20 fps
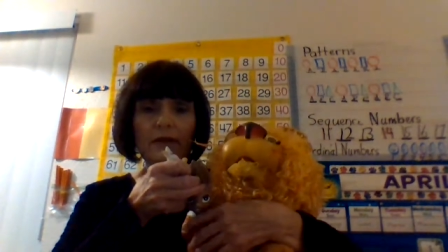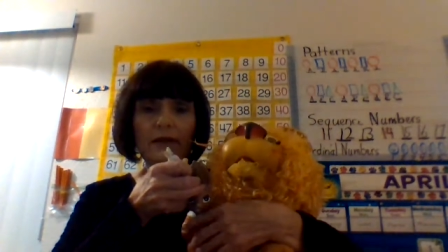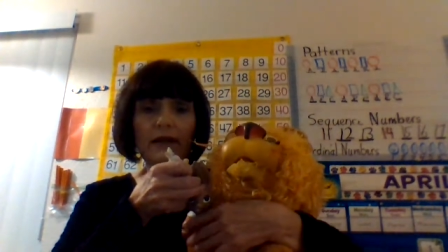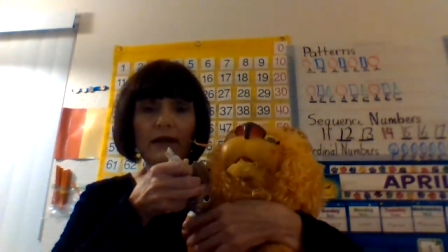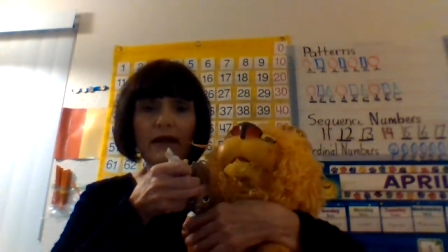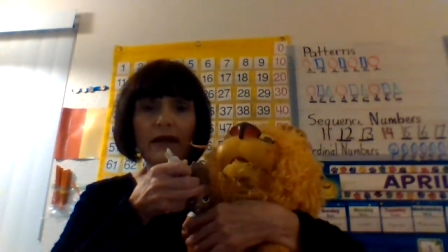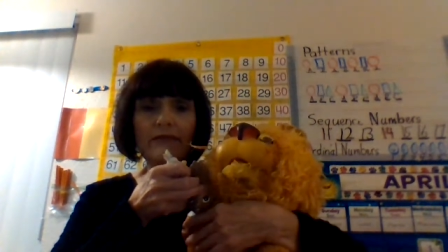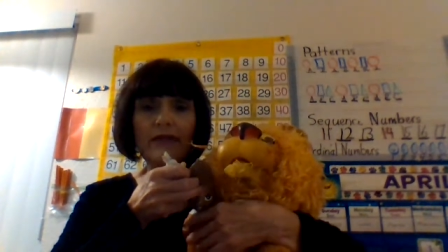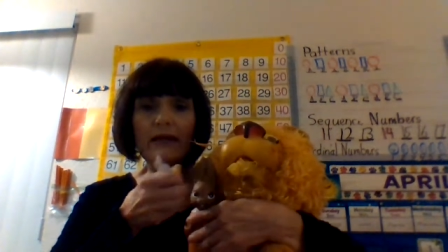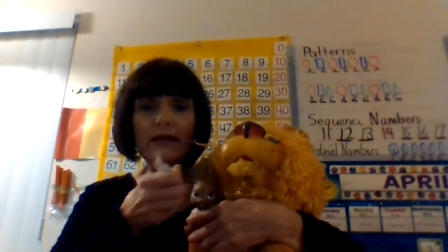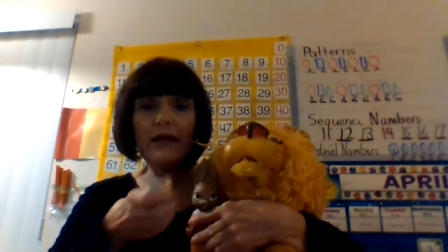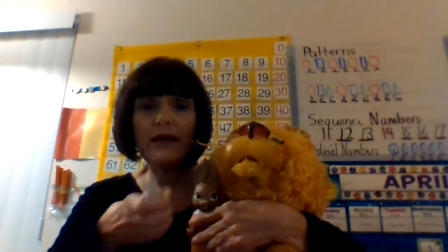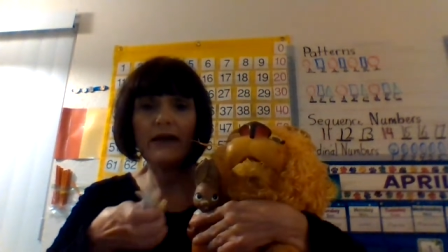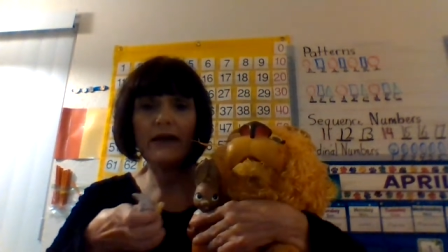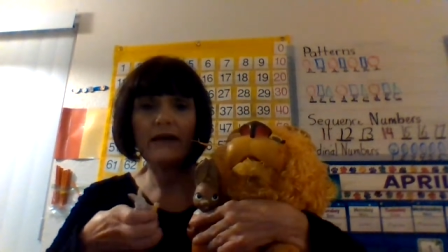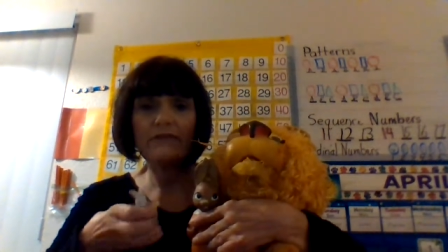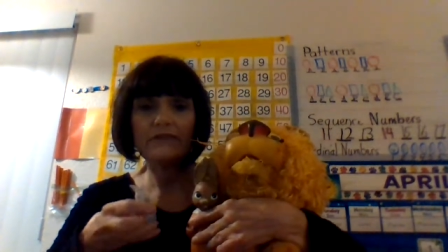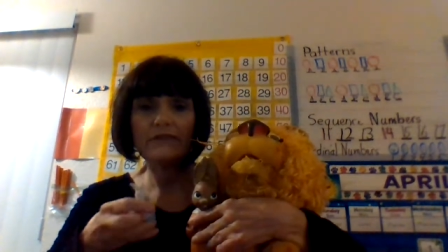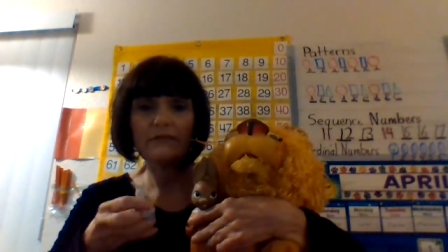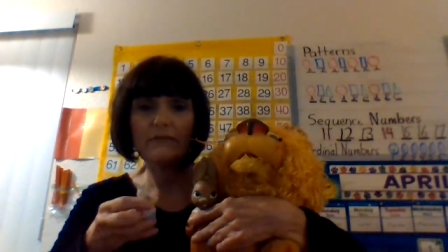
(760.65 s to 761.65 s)
And then I
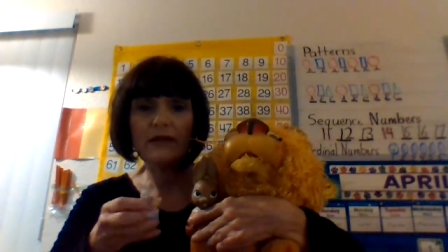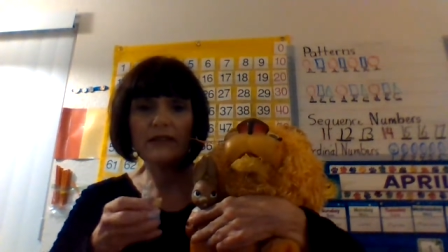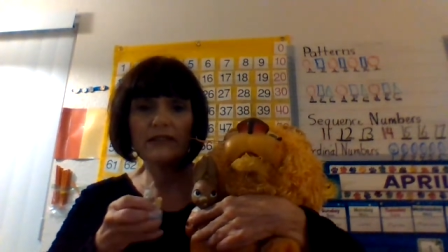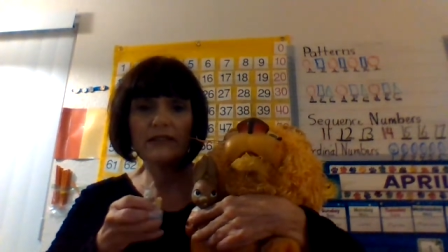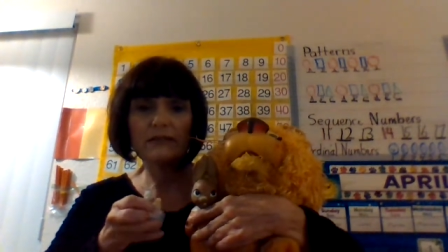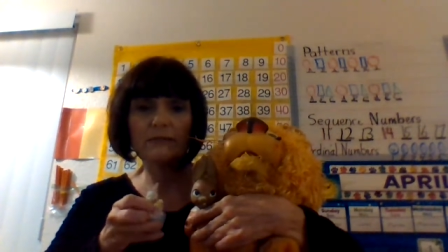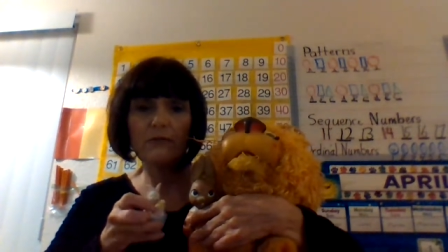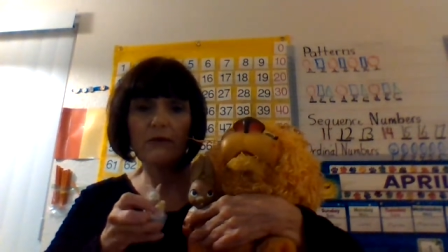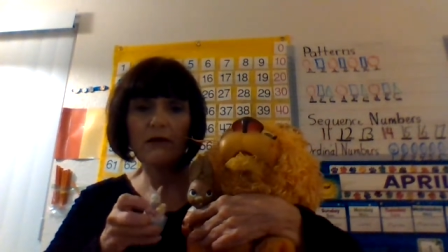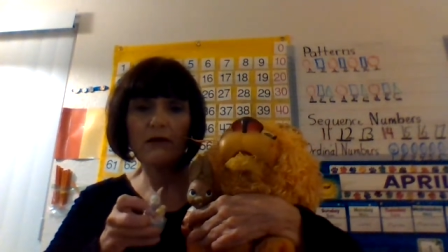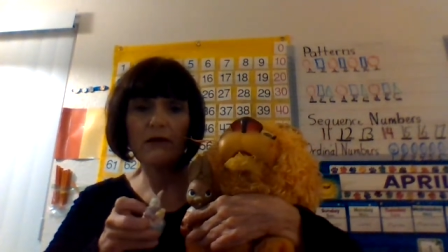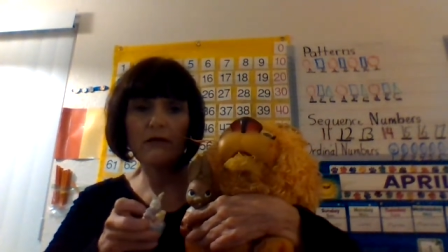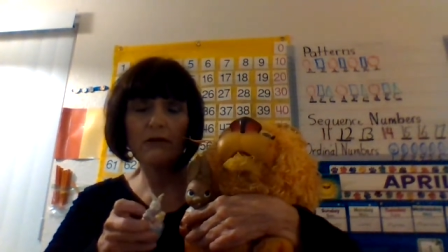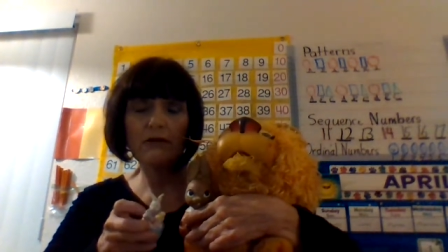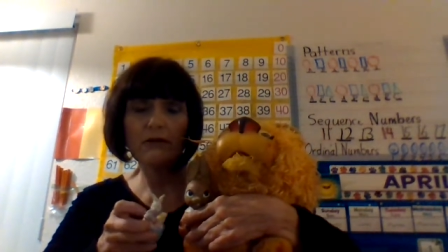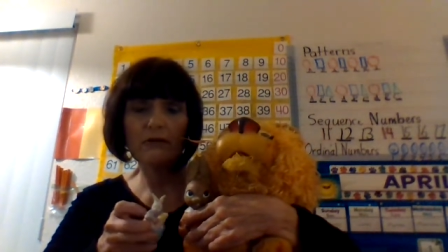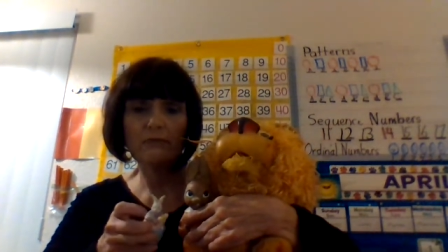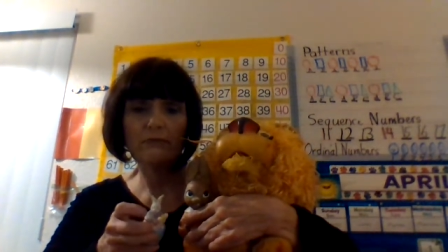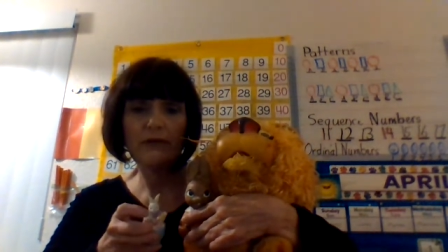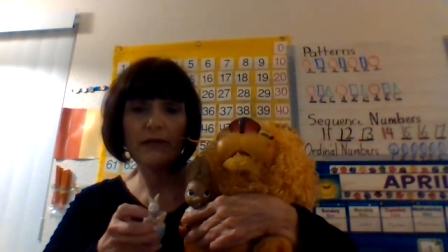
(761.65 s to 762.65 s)
have my
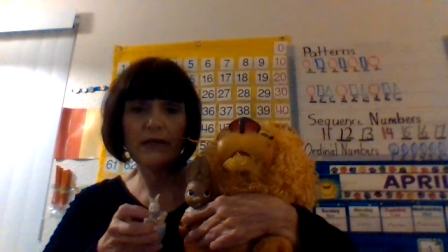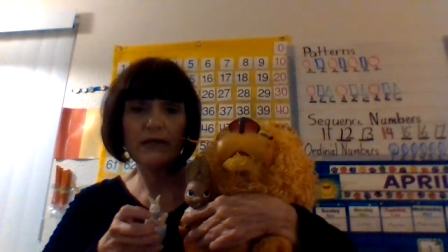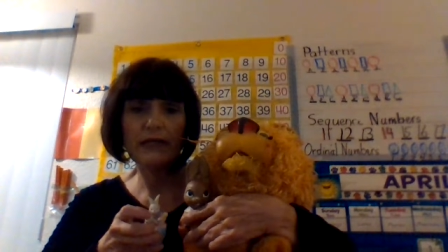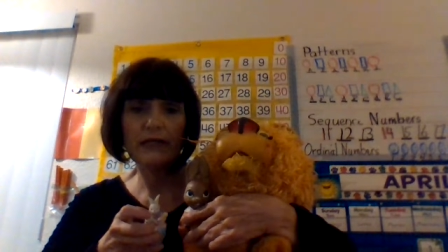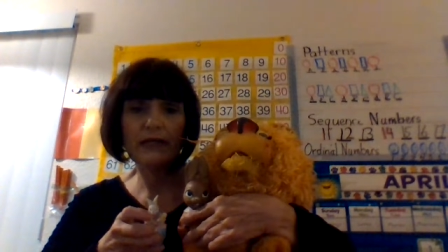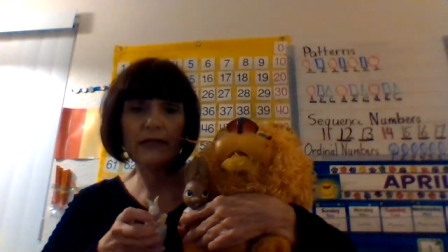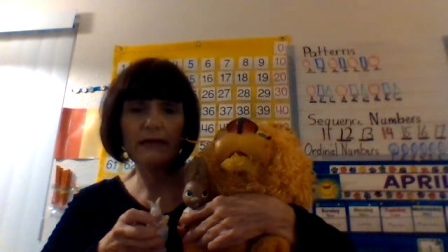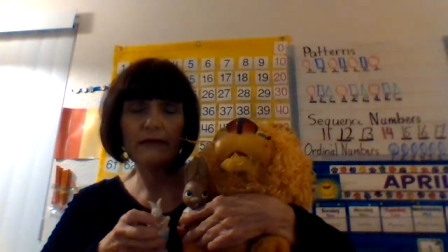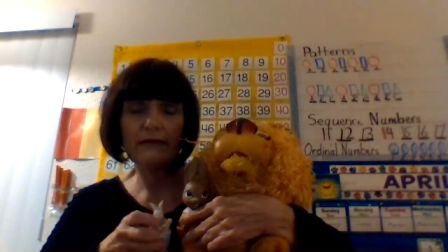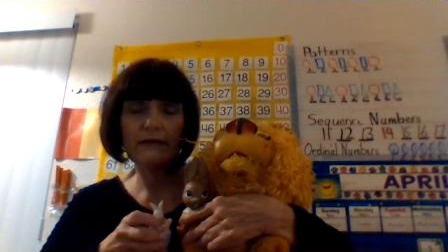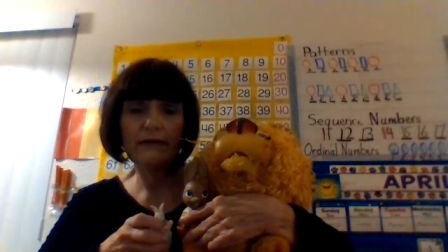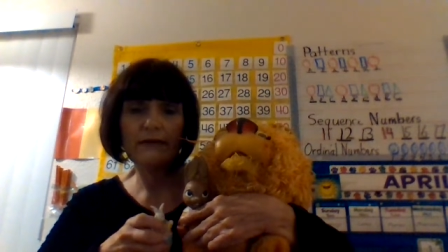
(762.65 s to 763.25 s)
smaller bunny,